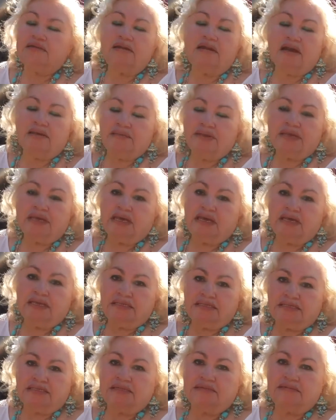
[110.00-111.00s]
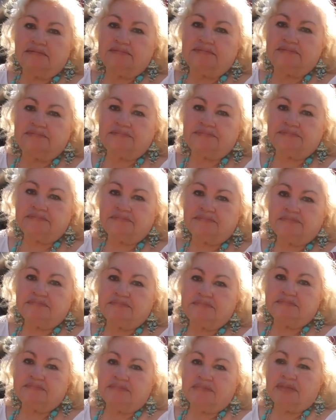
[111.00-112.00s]
three other kids,
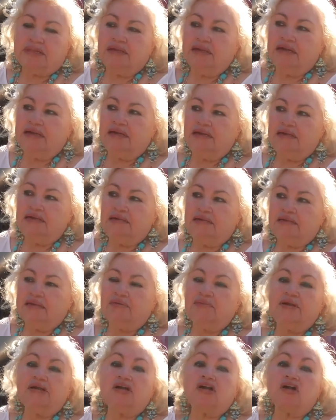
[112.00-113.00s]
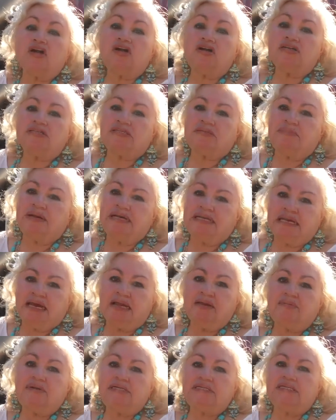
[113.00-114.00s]
and they were girls. My
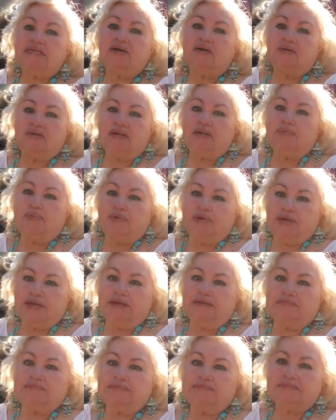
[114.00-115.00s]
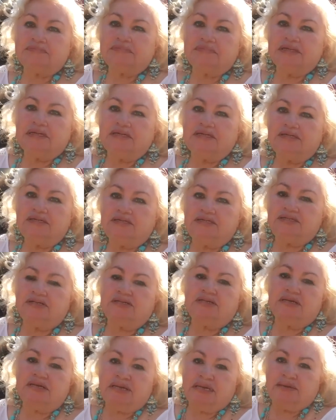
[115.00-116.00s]
dad was the only boy. So
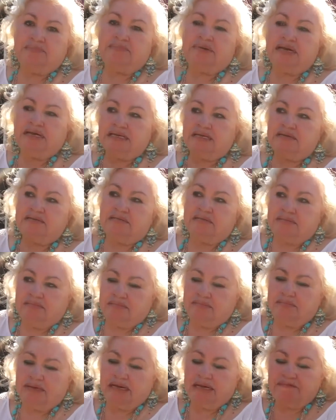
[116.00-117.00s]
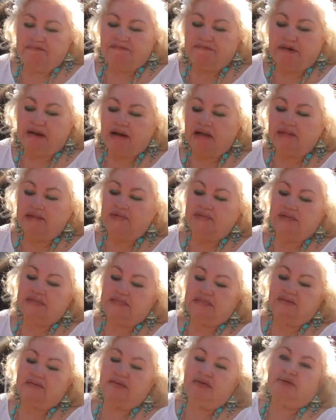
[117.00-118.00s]
my father was
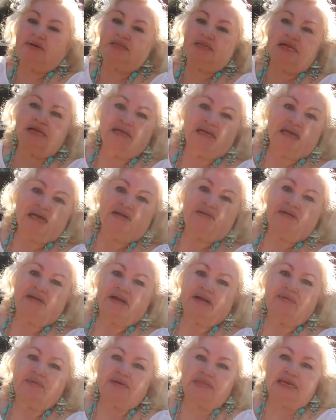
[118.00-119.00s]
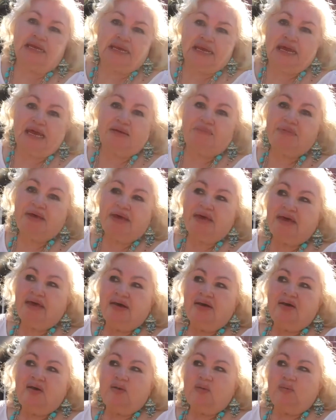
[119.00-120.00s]
the only one that carried on with the name,
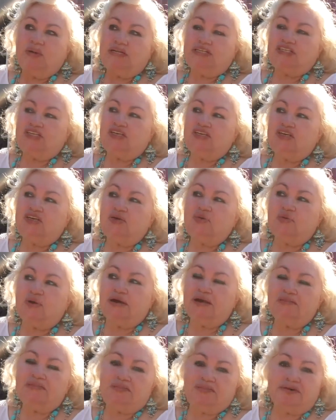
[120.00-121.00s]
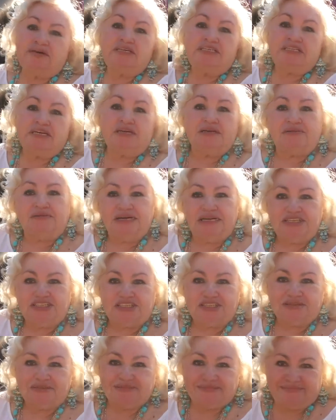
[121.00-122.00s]
which you are third
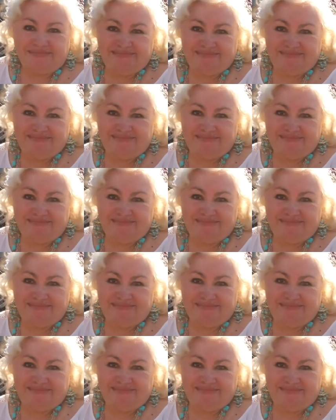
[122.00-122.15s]
generation,